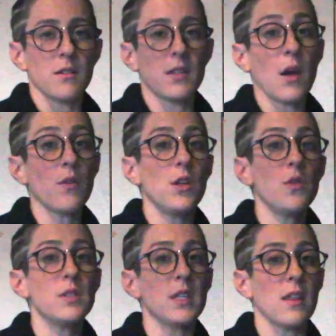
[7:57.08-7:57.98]
Now
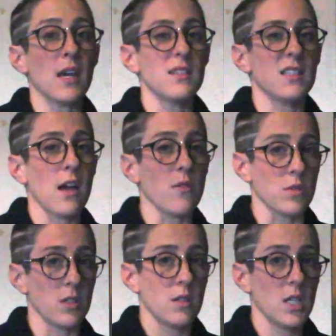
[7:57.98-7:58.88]
you say that
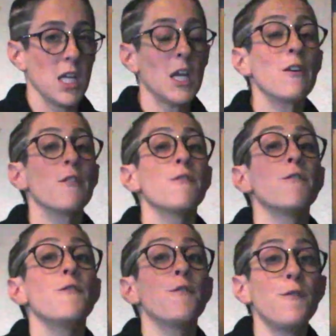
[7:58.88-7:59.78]
sound.
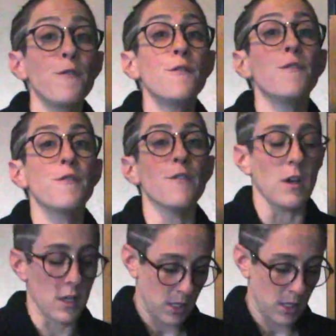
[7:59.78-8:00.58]
V.